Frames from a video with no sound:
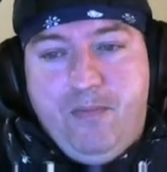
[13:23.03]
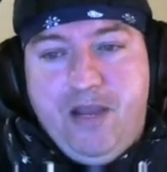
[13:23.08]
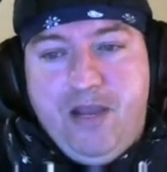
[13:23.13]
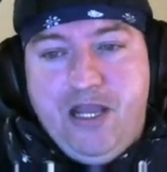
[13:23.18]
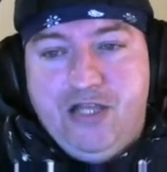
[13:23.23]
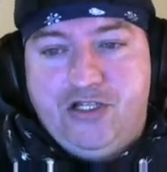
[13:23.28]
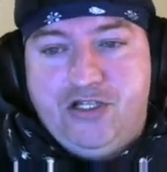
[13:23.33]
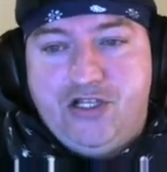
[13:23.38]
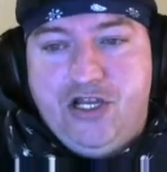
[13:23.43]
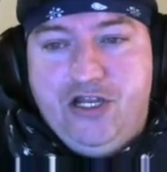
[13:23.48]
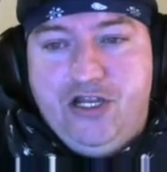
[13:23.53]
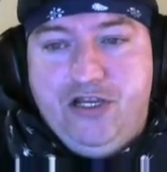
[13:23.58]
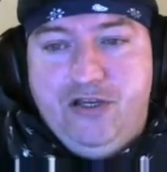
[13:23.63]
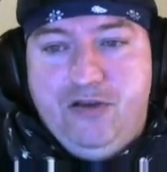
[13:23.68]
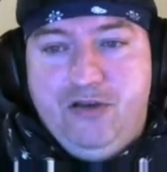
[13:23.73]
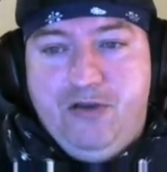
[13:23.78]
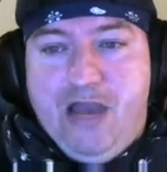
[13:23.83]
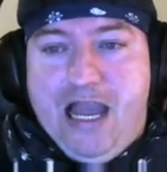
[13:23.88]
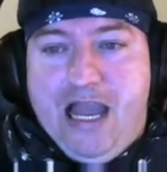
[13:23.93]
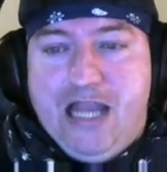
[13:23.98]
It's going
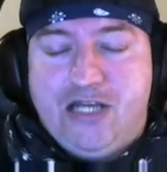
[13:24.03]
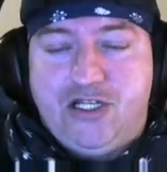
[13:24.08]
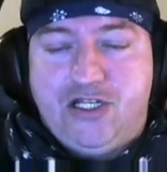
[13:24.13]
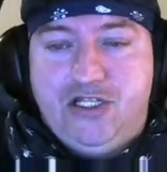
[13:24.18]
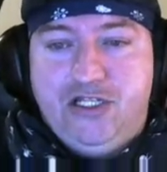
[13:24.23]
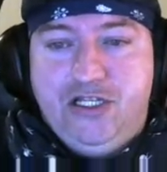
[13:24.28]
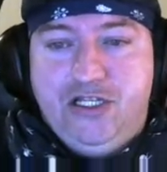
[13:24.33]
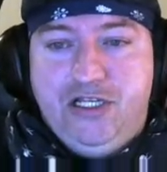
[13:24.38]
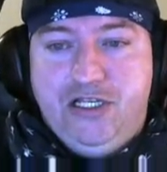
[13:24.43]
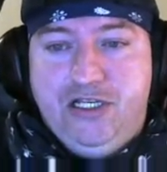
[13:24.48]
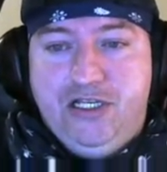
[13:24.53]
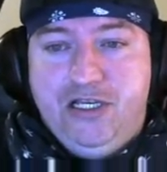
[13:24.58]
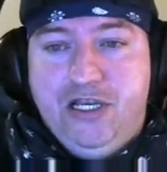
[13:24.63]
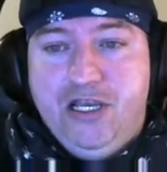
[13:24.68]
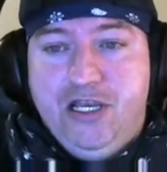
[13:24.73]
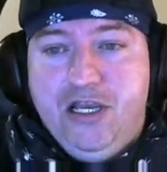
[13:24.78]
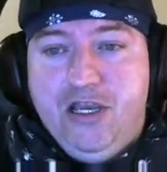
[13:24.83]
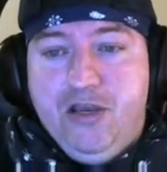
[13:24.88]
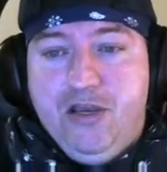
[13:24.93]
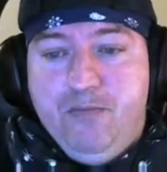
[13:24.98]
to actually
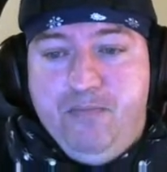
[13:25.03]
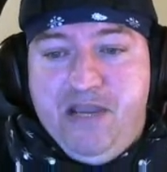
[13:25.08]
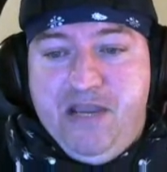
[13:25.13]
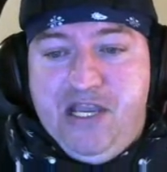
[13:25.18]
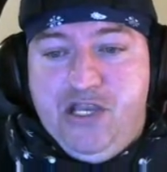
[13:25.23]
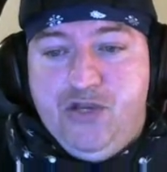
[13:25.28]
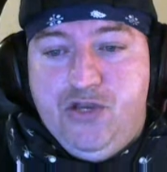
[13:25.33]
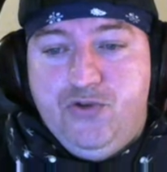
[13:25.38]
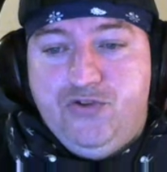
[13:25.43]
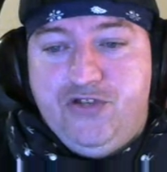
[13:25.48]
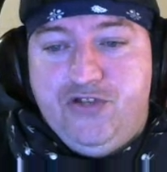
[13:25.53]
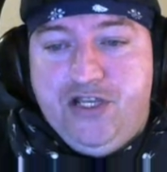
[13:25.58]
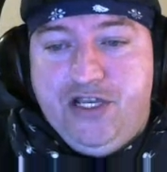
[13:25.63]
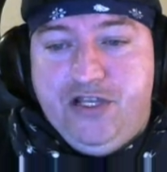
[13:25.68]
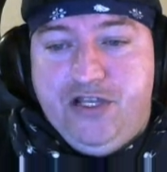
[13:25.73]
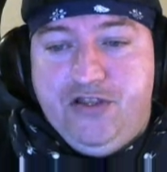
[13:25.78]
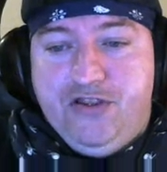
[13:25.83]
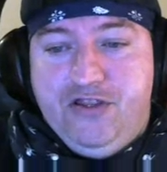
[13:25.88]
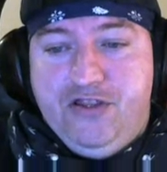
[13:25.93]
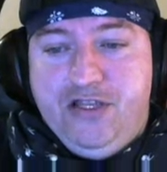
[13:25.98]
be using
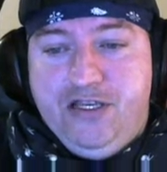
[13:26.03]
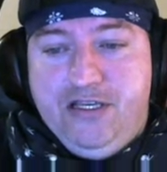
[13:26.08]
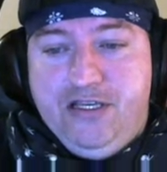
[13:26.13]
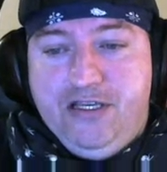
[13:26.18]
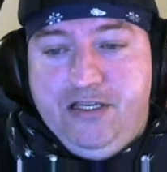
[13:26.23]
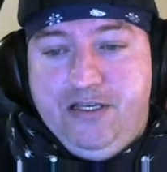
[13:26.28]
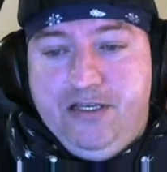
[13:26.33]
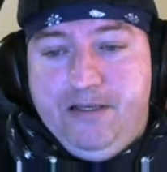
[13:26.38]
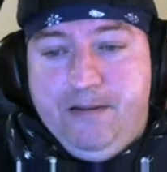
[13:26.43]
the